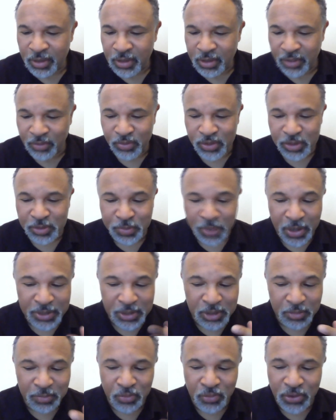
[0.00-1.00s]
in response
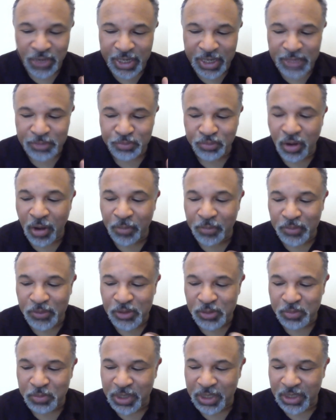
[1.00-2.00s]
to Poitier's proper
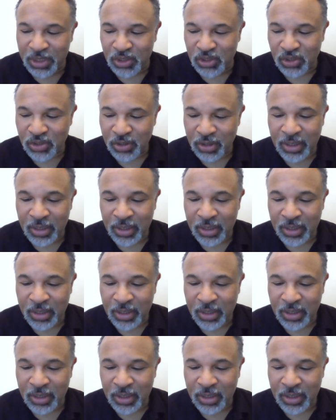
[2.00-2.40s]
speech.